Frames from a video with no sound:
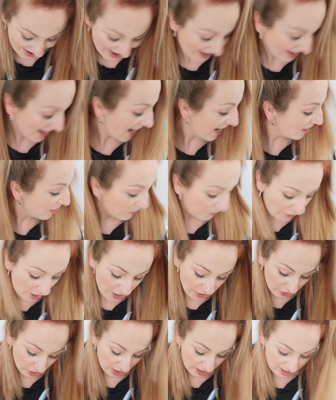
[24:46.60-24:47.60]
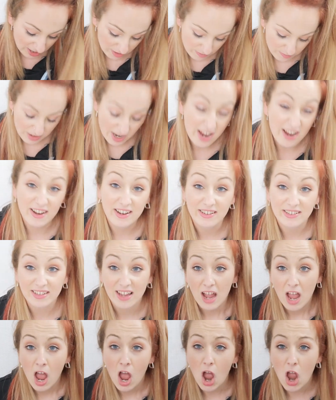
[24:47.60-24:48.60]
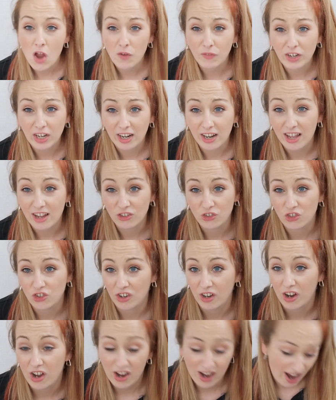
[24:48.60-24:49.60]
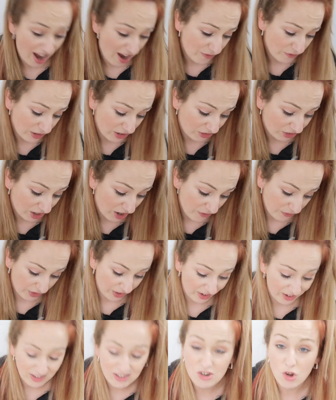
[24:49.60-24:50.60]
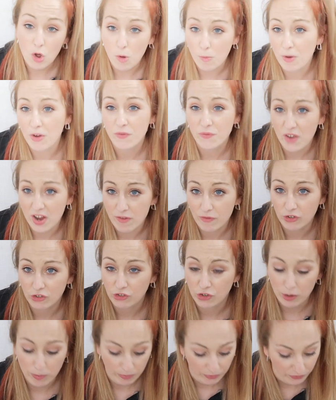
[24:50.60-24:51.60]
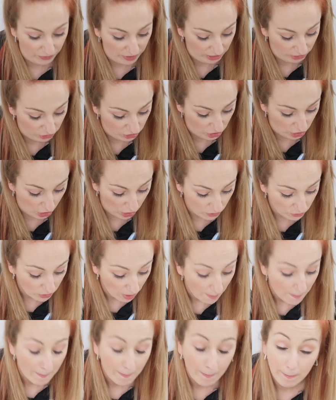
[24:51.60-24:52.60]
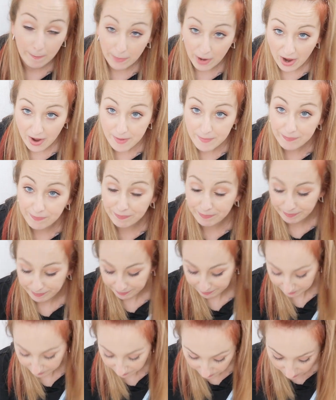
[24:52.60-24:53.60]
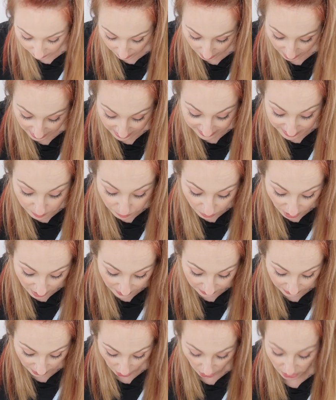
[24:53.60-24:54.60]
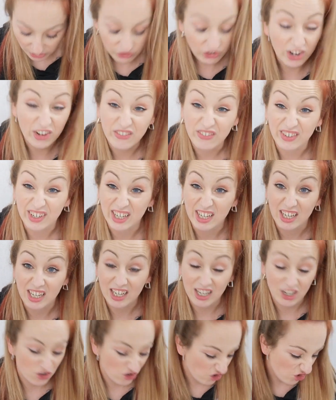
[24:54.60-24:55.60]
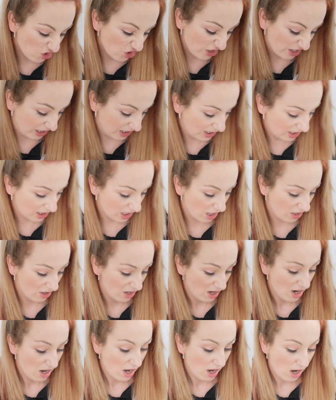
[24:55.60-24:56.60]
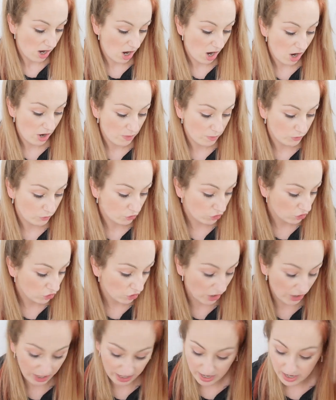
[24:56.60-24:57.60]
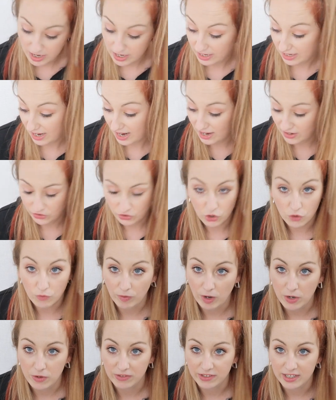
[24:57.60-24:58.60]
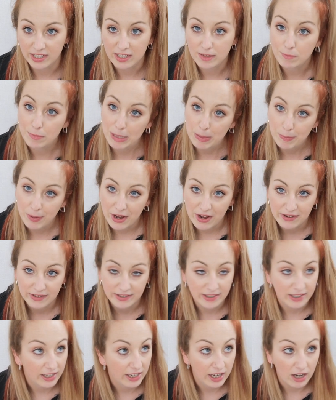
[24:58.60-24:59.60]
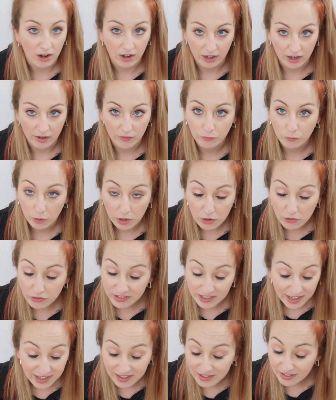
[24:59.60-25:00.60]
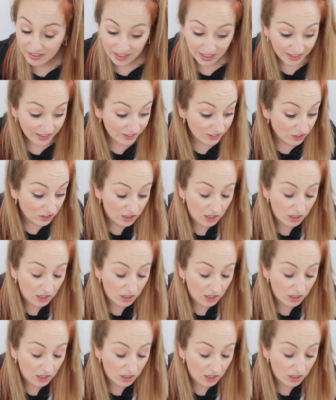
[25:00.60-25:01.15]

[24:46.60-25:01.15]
Okay, the final item is, over the last year, I have discovered it's not my favourite type of thing to use, but it's a brand that I generally enjoy. So I will try it. It has got rose in it. Me personally, I love rose scented things.